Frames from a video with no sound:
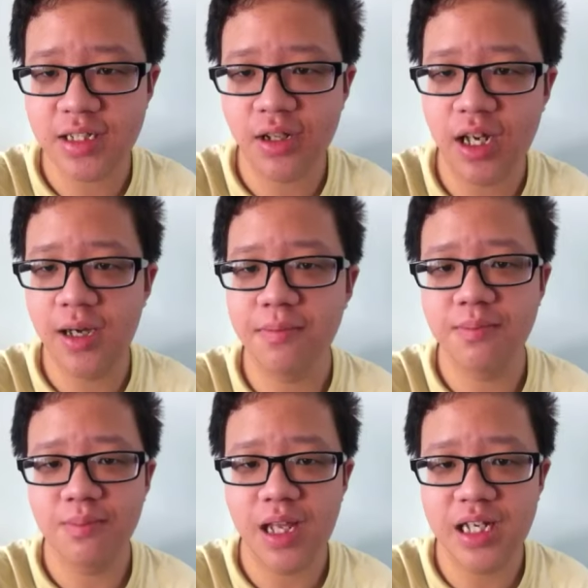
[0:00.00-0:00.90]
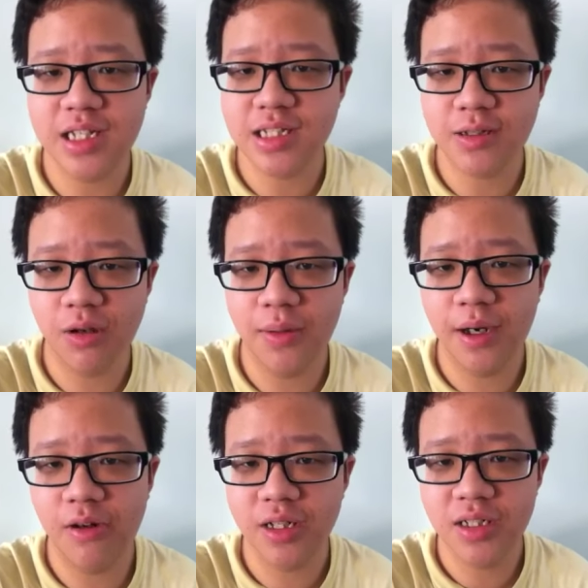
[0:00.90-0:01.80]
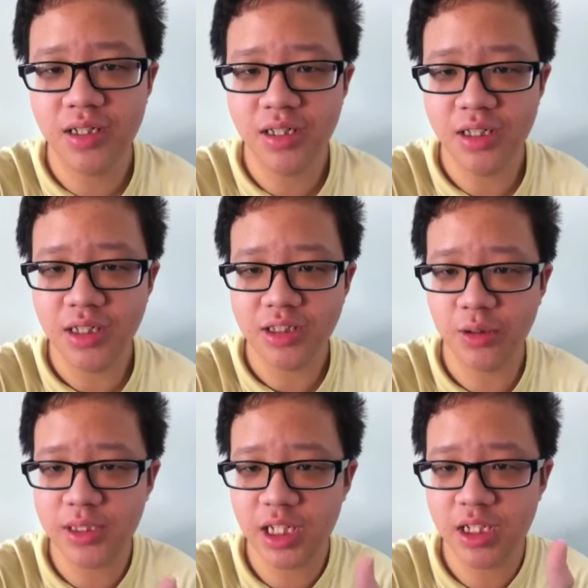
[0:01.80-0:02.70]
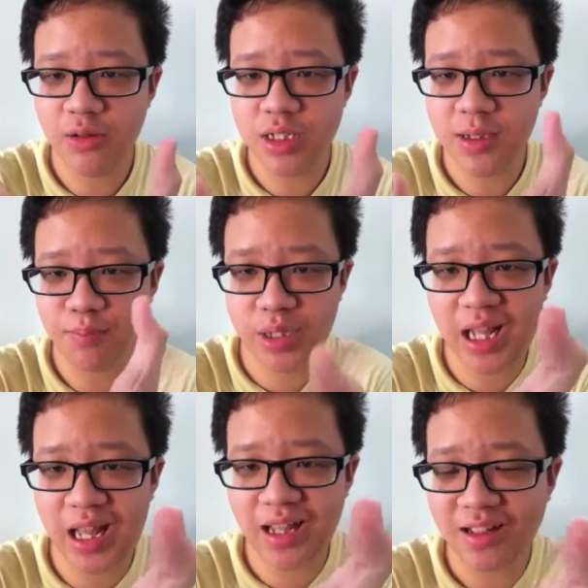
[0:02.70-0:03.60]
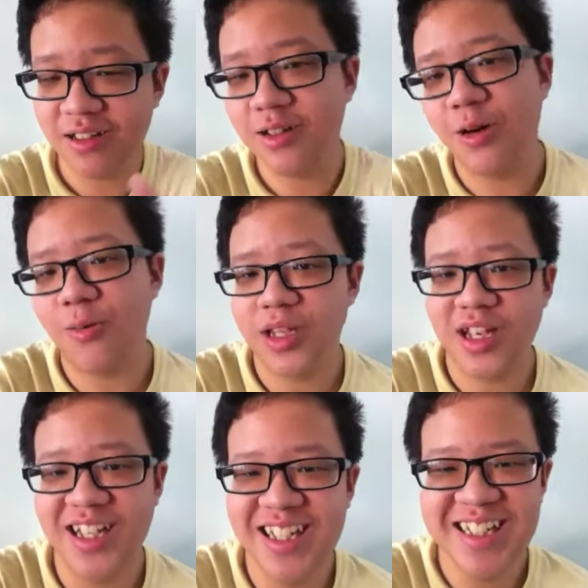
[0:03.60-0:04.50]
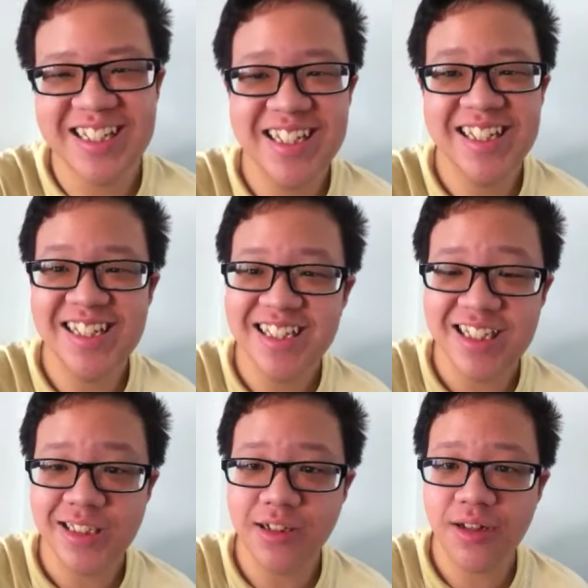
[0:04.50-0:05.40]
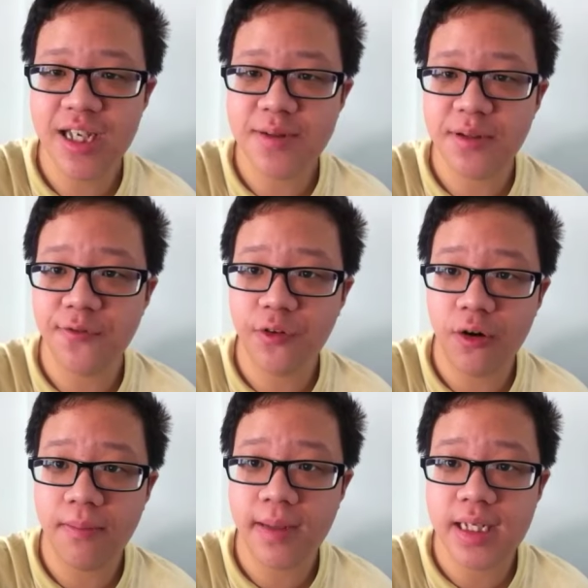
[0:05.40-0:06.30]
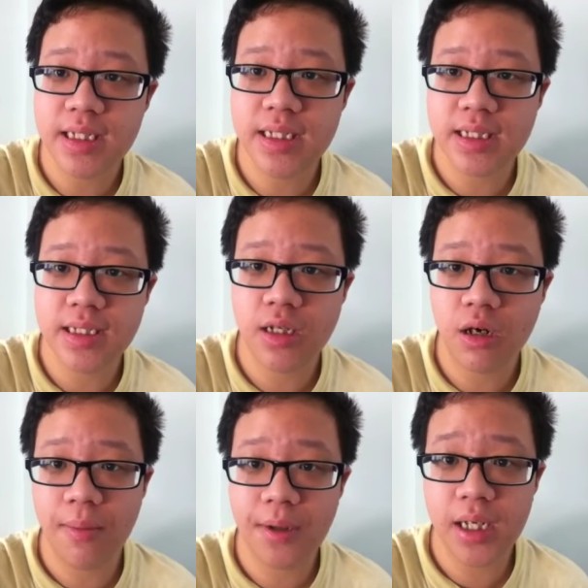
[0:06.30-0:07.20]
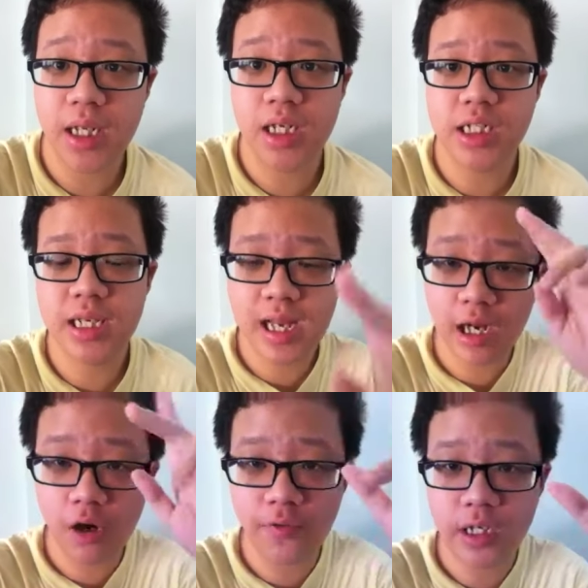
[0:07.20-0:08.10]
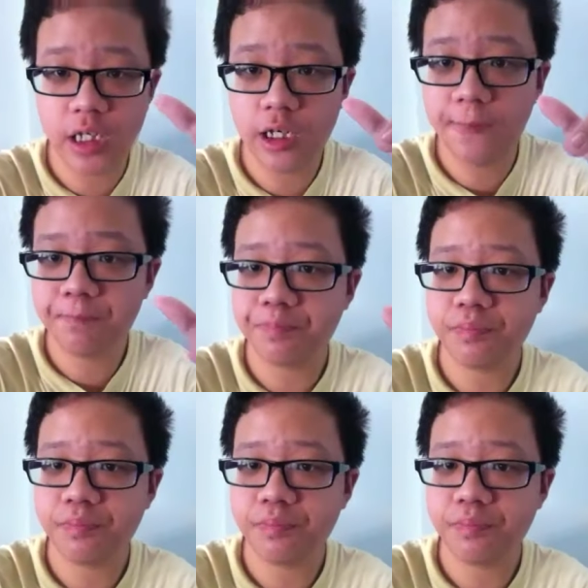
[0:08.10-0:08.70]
is not up and this is solar powered. So what you gotta do is just oh yeah. So yeah, it's been four minutes. So I'm gonna sign out over here.